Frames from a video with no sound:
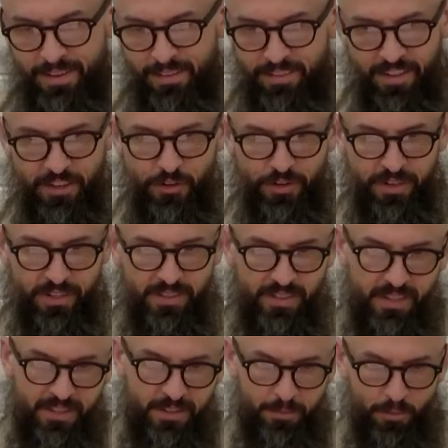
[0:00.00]
Then you're going to
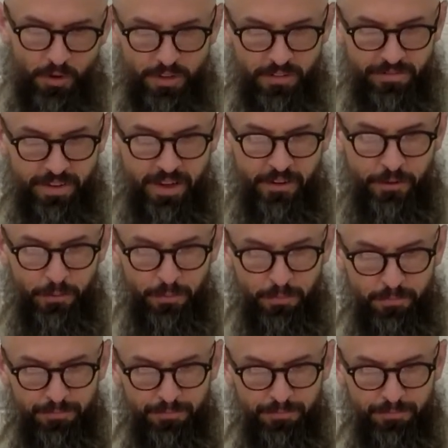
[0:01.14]
take the market value.